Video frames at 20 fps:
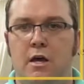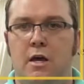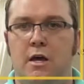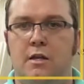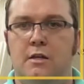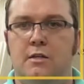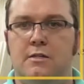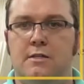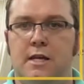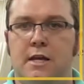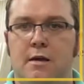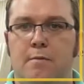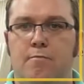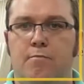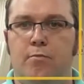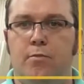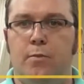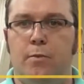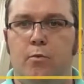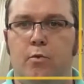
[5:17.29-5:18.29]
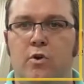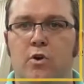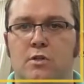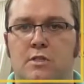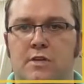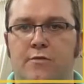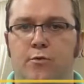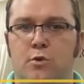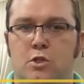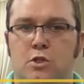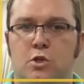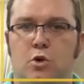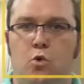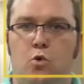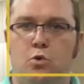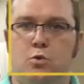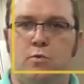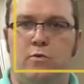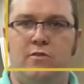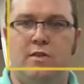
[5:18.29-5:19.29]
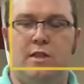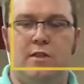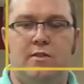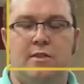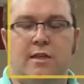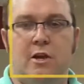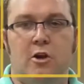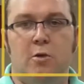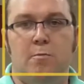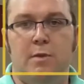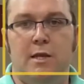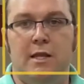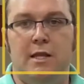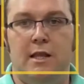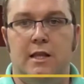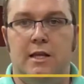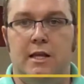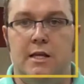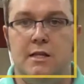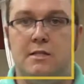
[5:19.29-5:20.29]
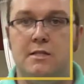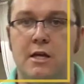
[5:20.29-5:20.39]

And we've got different tools within the therapy clinic.